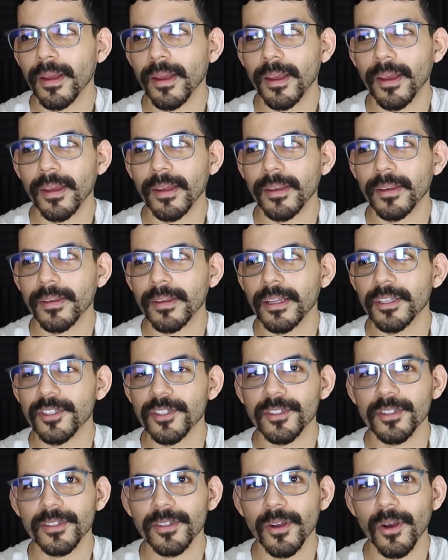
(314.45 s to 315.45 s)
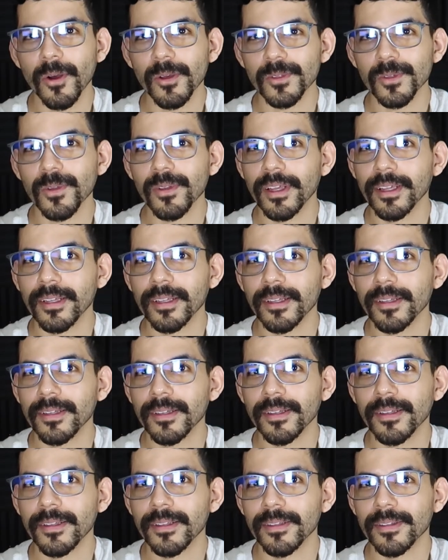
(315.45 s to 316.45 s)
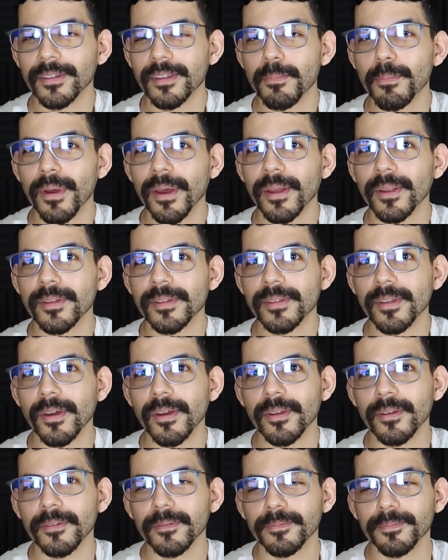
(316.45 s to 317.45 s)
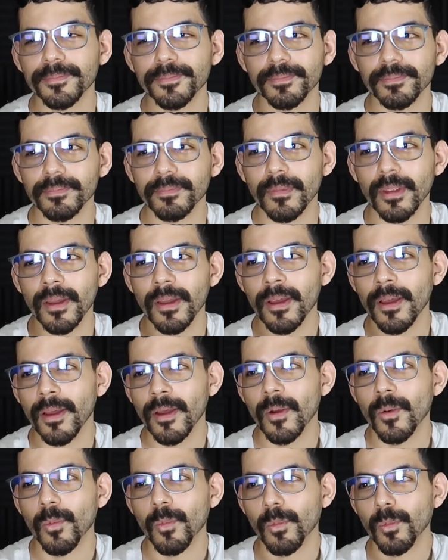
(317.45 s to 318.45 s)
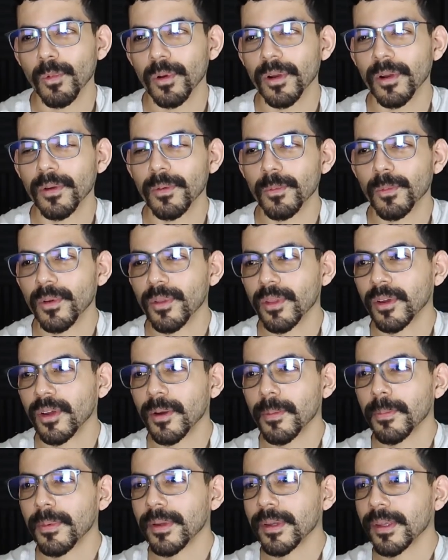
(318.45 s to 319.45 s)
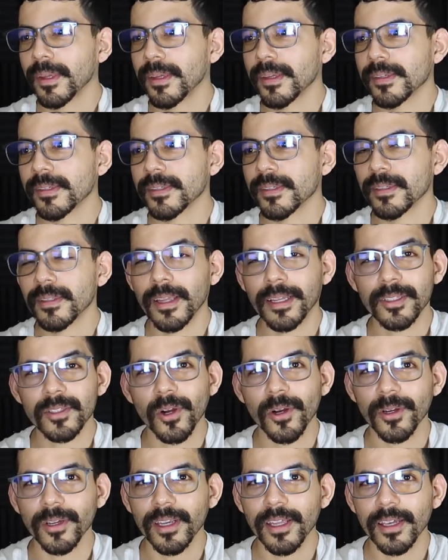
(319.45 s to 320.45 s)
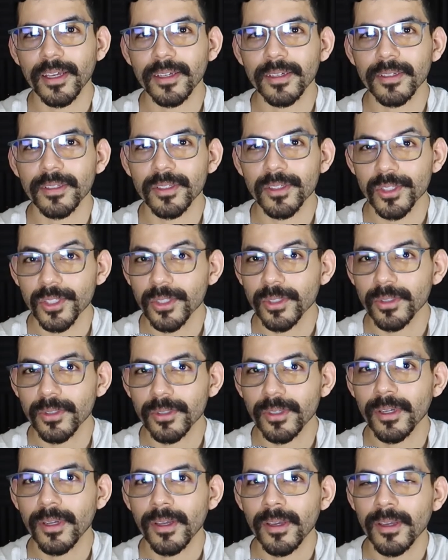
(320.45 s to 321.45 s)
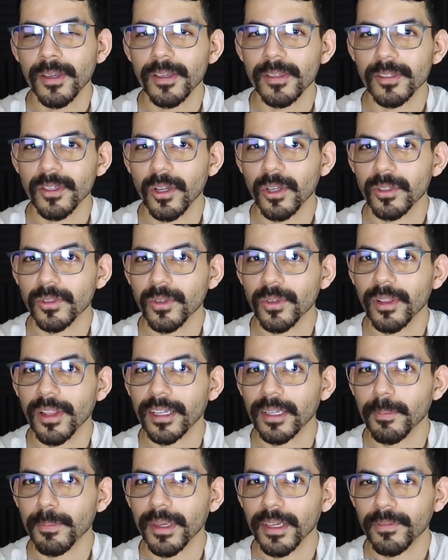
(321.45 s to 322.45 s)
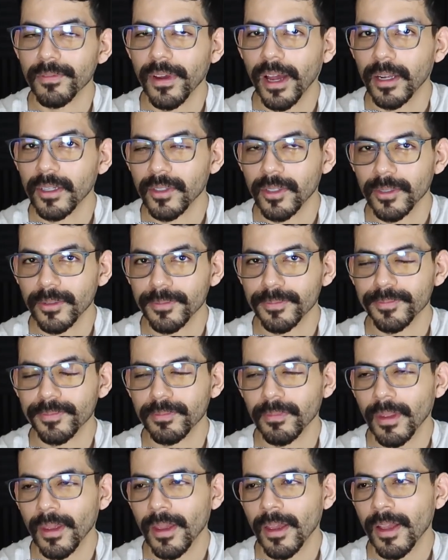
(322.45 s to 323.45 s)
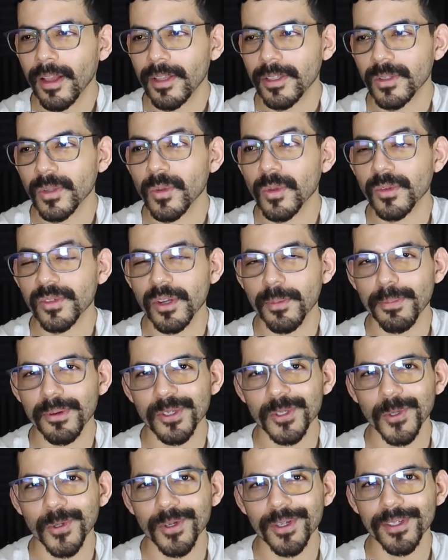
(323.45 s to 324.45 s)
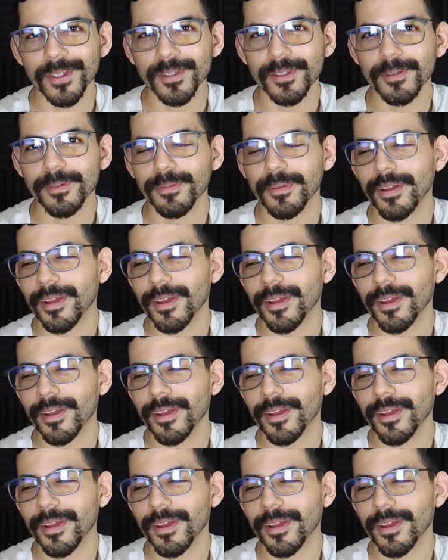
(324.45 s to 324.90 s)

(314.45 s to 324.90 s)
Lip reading: And it just also like depends on where the company is like targeting to, is also like a big factor. So those are personas.